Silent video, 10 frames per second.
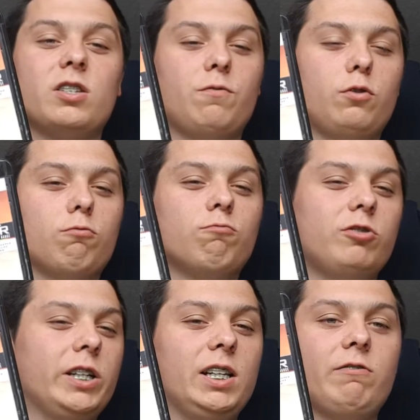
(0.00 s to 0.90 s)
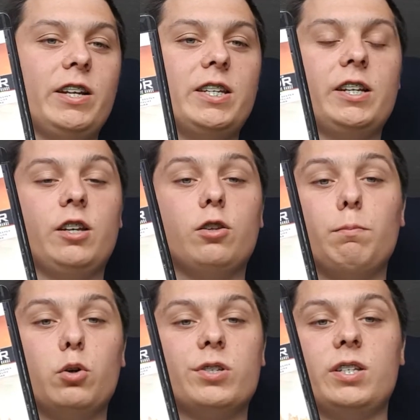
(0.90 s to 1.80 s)
I've not really read any of the
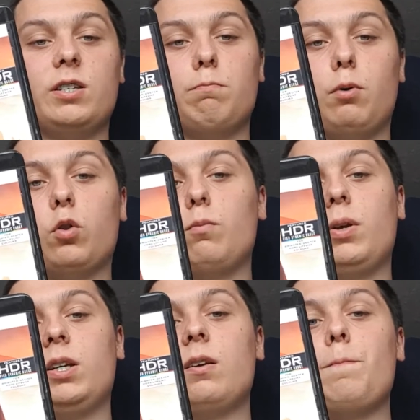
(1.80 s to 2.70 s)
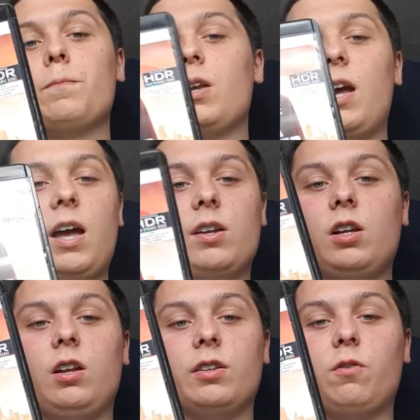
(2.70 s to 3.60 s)
books, it didn't bother me, and I
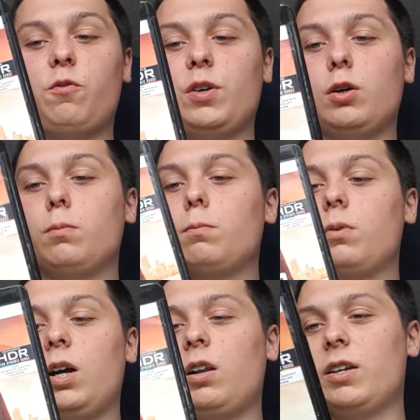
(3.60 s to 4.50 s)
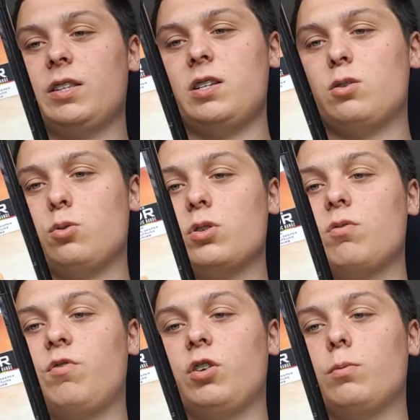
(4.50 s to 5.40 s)
like the film. I like these sorts
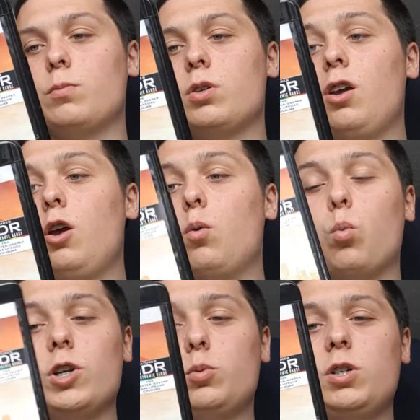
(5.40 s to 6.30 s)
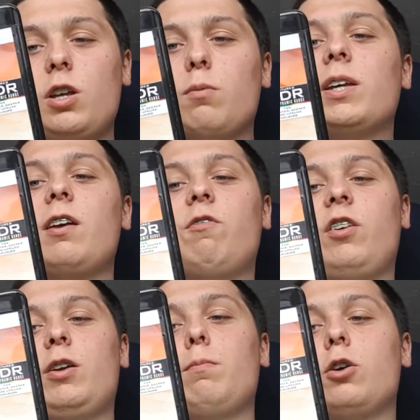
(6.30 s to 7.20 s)
of films, which we don't get
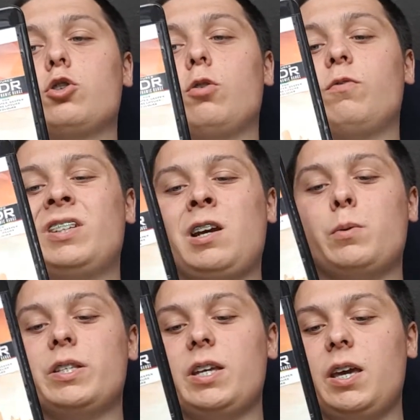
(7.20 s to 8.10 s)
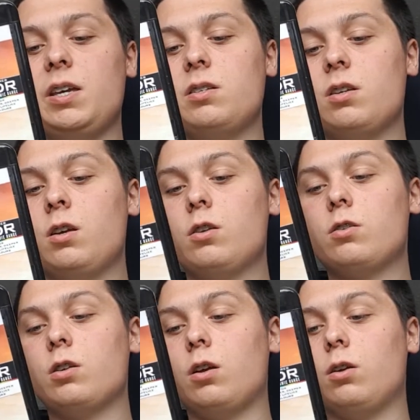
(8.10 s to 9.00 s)
very much of nowadays.
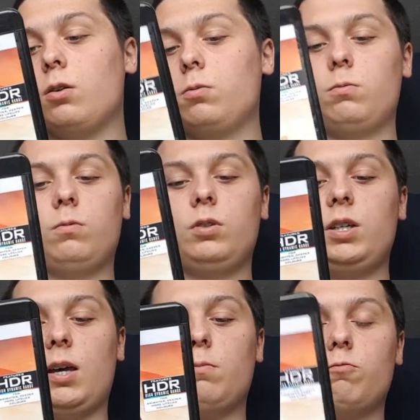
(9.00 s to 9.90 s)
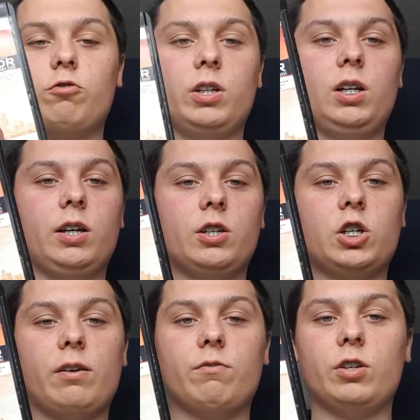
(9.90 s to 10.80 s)
So yeah, really like
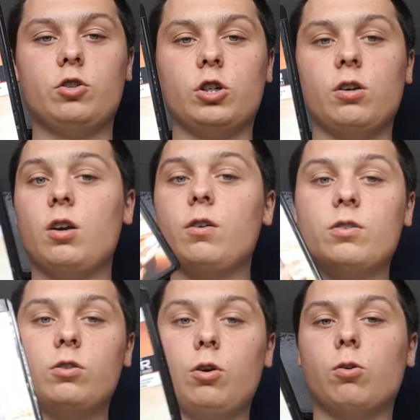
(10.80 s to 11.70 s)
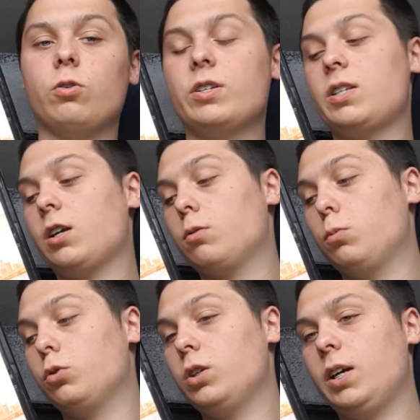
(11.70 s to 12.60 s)
Jack Reacher. Not got the second
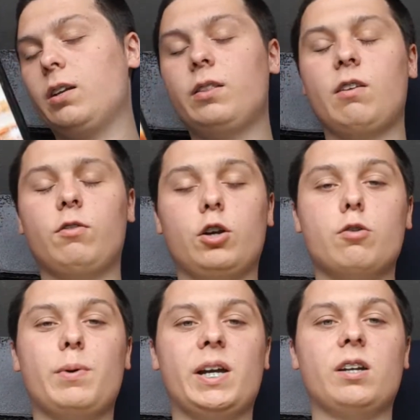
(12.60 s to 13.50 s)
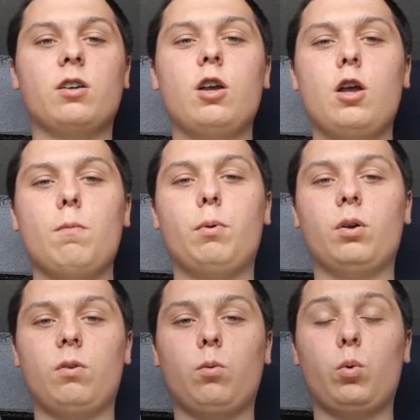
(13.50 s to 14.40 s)
one yet. Never go back.
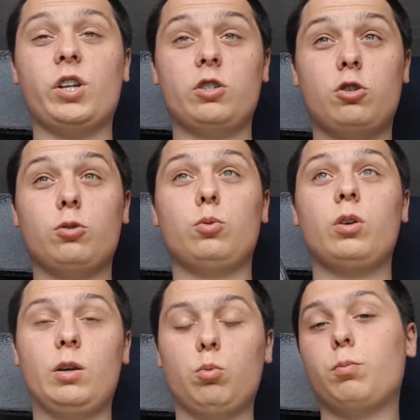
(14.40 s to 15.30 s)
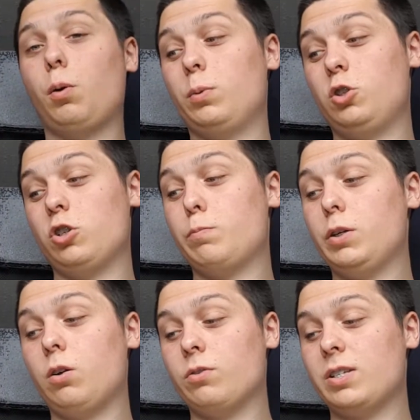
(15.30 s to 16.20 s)
But when I do, it will probably just
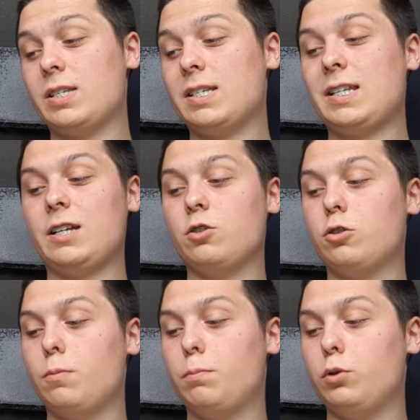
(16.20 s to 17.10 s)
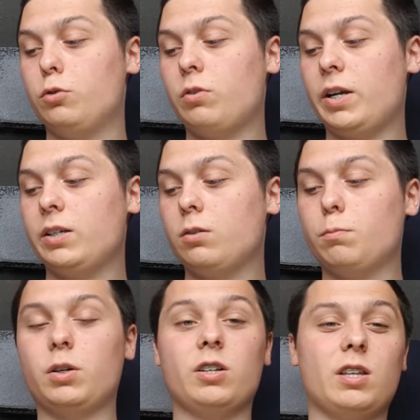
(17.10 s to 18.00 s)
be on standard Blu-ray
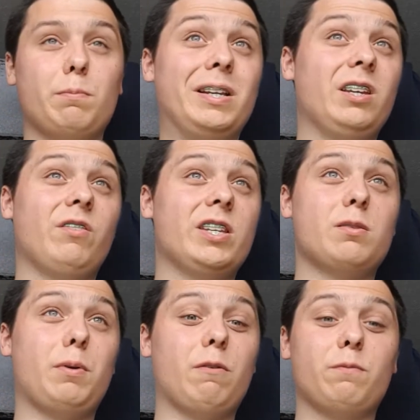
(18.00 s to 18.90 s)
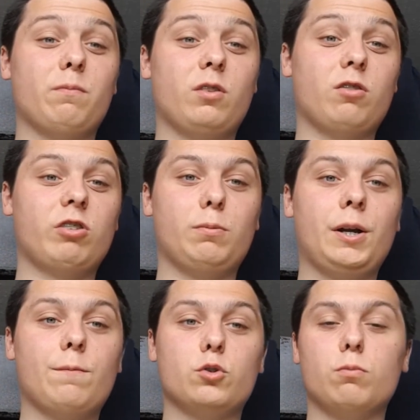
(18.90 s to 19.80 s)
because I believe it's about
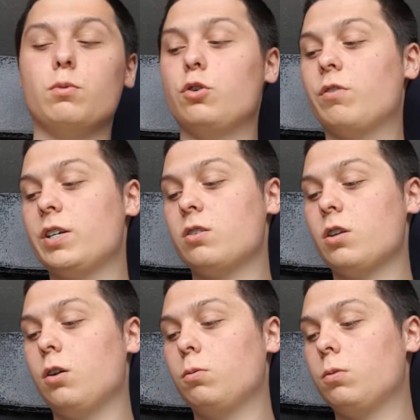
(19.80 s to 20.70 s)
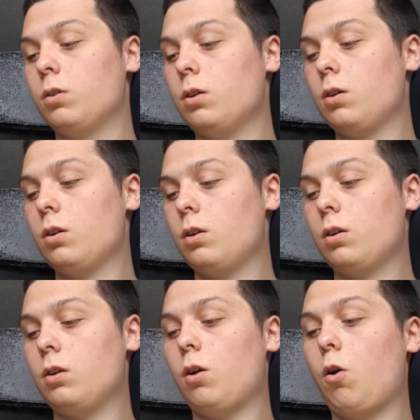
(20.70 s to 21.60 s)
£3 on Blu-ray. So
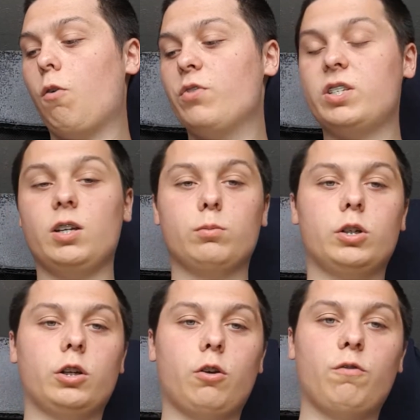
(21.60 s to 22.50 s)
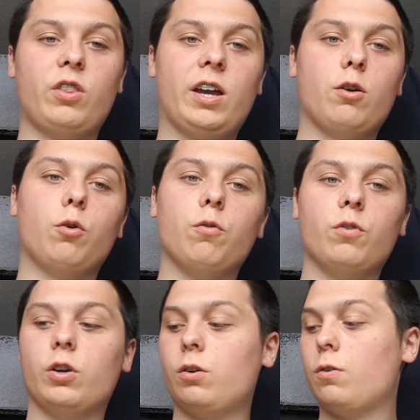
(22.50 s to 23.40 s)
obviously, I'm going to go for that
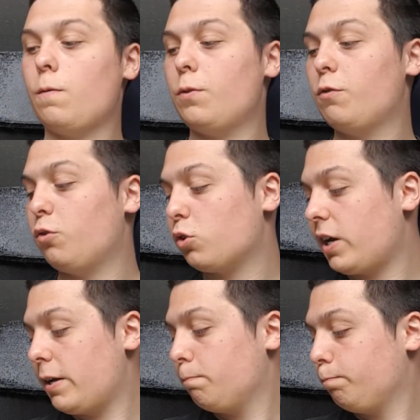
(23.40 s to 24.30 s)
over the 4K.